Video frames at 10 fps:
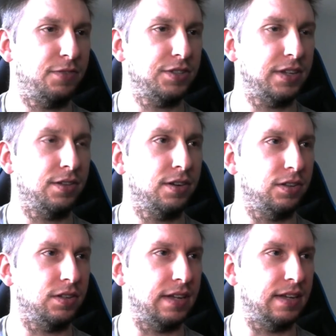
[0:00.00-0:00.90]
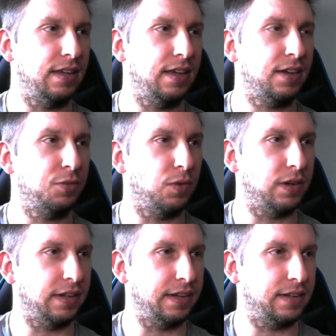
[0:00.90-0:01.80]
at first, I thought it looked like he had
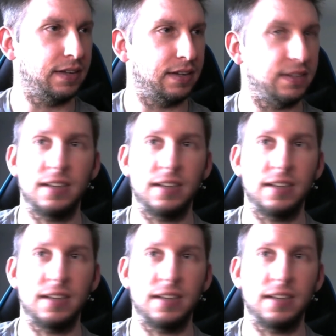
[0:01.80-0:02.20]
one like uh,